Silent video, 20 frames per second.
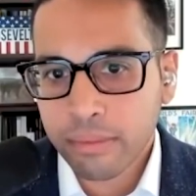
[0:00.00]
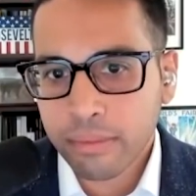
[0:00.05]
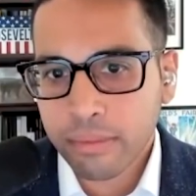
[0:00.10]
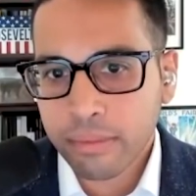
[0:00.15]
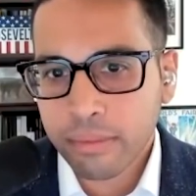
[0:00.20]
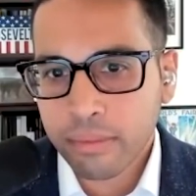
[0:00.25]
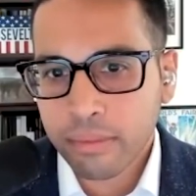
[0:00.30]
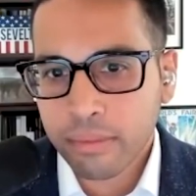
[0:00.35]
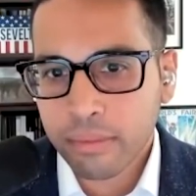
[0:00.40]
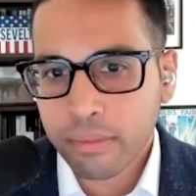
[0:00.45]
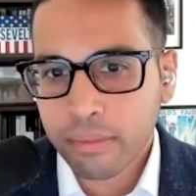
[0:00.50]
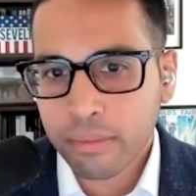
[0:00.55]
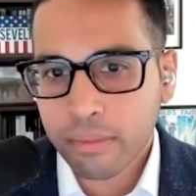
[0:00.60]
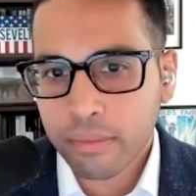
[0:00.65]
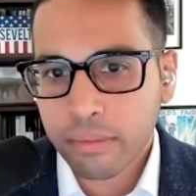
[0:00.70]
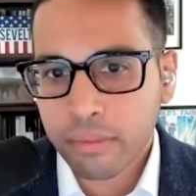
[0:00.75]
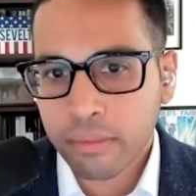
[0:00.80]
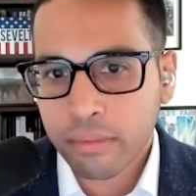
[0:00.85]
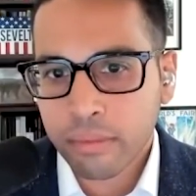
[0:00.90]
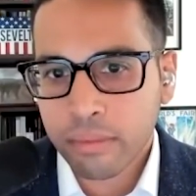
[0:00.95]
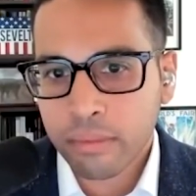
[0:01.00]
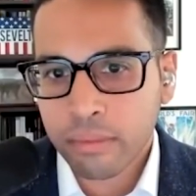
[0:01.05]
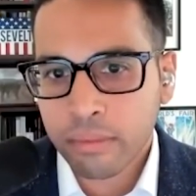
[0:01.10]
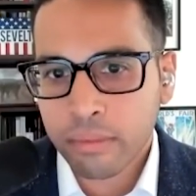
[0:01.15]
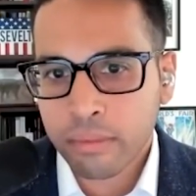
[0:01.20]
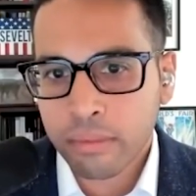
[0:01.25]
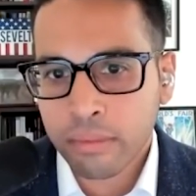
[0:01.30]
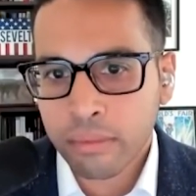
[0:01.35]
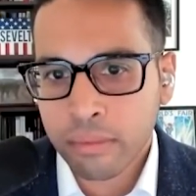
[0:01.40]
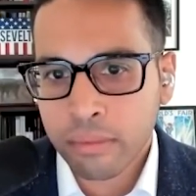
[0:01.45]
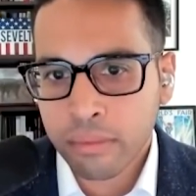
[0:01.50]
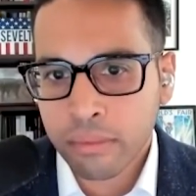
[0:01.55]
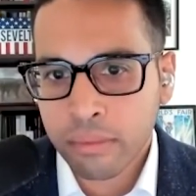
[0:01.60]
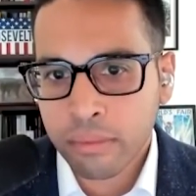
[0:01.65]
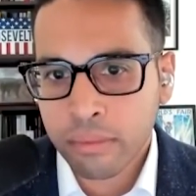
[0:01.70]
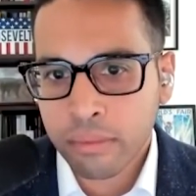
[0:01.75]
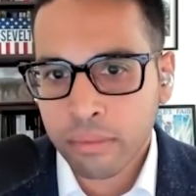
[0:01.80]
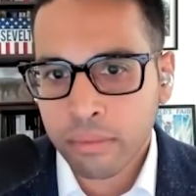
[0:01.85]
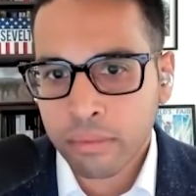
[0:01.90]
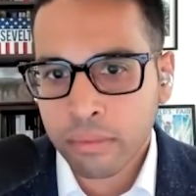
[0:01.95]

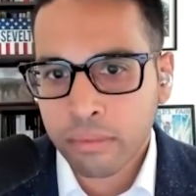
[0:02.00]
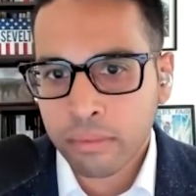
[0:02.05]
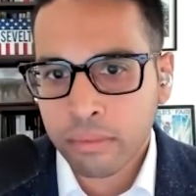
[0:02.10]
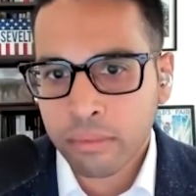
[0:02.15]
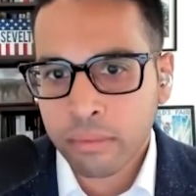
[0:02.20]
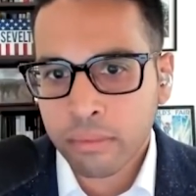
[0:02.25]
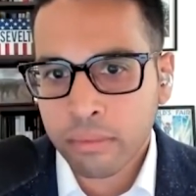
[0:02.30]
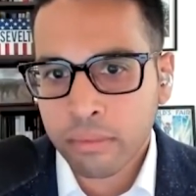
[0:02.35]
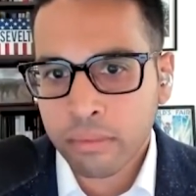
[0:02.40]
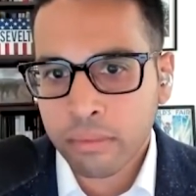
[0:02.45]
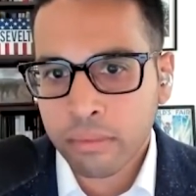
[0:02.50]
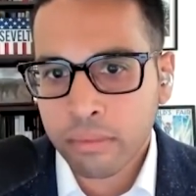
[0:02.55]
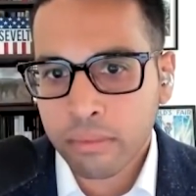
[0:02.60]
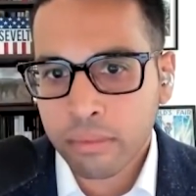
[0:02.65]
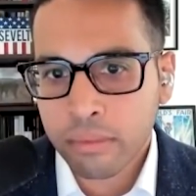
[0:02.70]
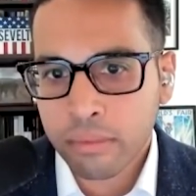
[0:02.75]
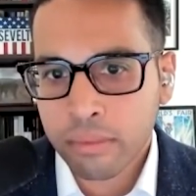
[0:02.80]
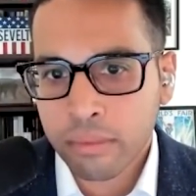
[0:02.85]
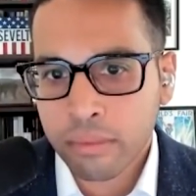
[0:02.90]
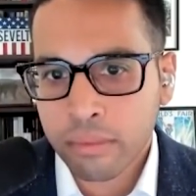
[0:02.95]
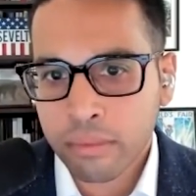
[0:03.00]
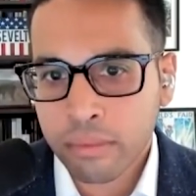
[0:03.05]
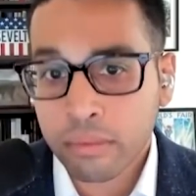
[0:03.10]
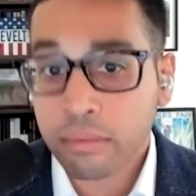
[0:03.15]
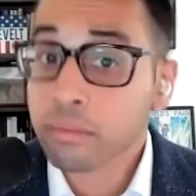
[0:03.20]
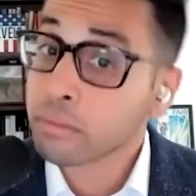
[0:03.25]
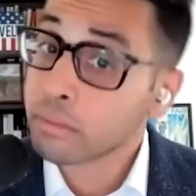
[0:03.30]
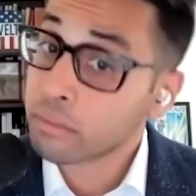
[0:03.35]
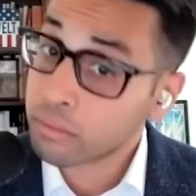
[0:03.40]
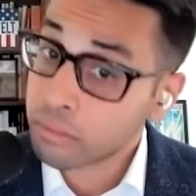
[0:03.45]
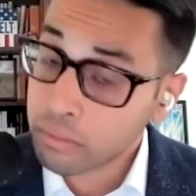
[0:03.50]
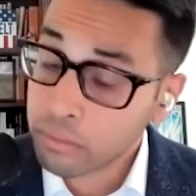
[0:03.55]
No words are spoken by the person on screen.